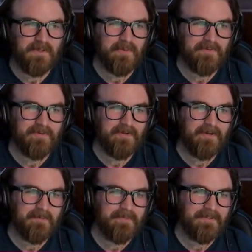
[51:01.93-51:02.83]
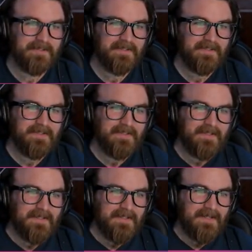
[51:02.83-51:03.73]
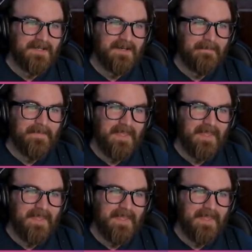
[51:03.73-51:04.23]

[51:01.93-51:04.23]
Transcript: What went wrong, but. Um,